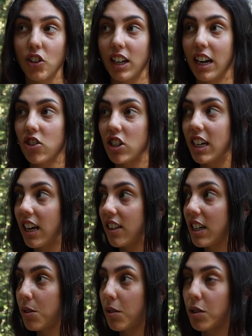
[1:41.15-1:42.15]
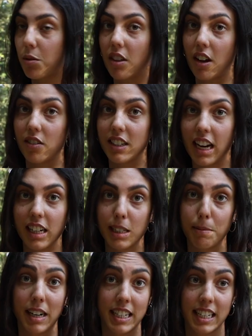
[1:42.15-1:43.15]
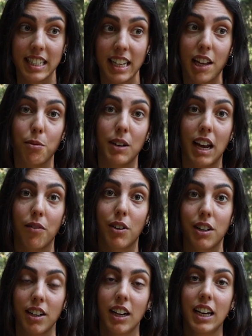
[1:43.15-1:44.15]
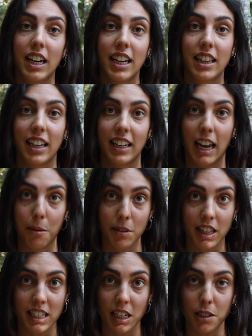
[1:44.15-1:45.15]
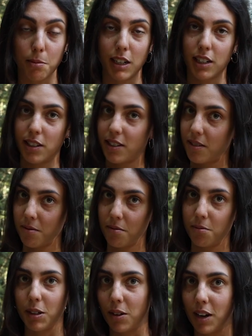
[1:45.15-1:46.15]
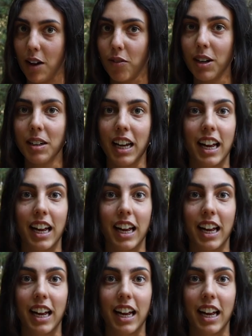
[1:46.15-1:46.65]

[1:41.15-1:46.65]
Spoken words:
You can actually get these ones without tents, but as I said, we have one that came with the tent because we don't have one.